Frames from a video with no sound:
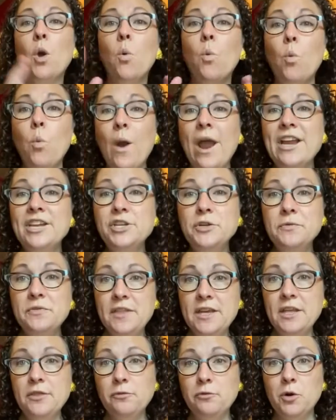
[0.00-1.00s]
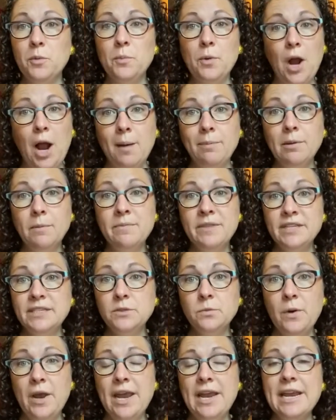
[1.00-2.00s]
When you think through a problem
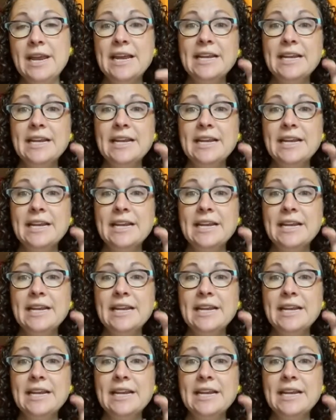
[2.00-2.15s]
this way,